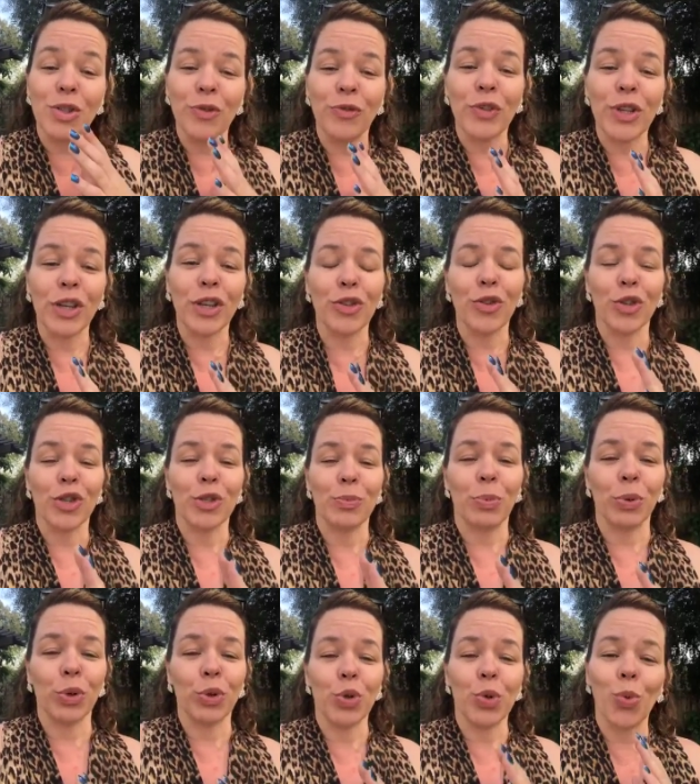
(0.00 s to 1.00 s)
you've done your
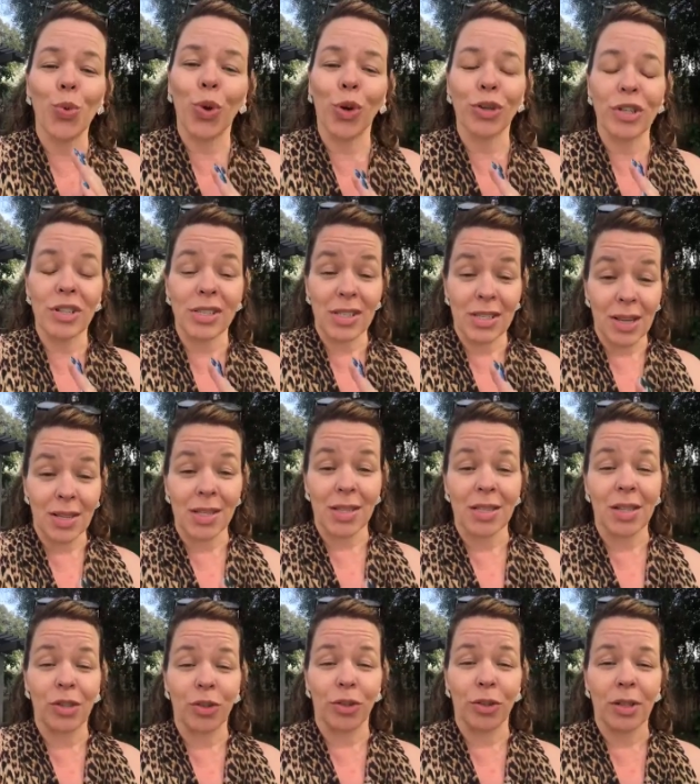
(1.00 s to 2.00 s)
spiritual work to stay
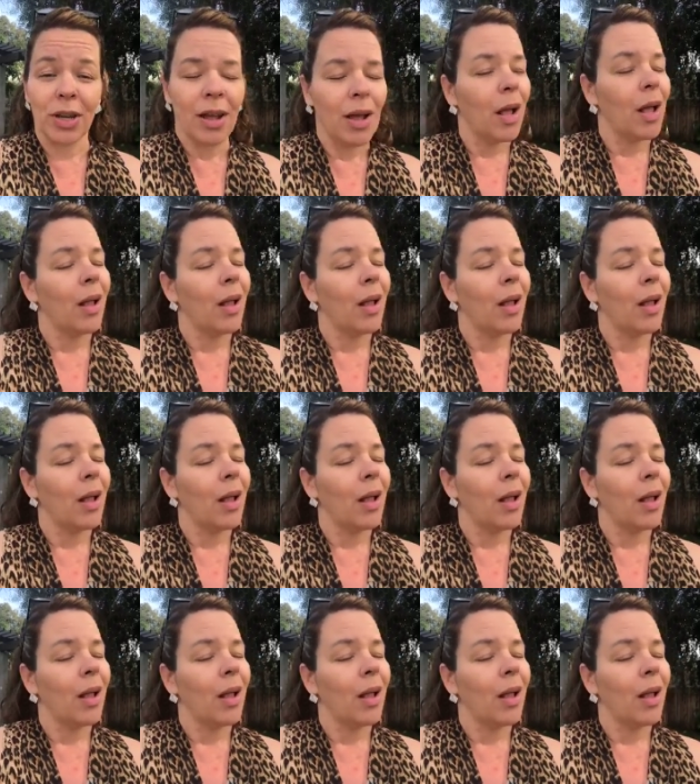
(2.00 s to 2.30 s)
centered.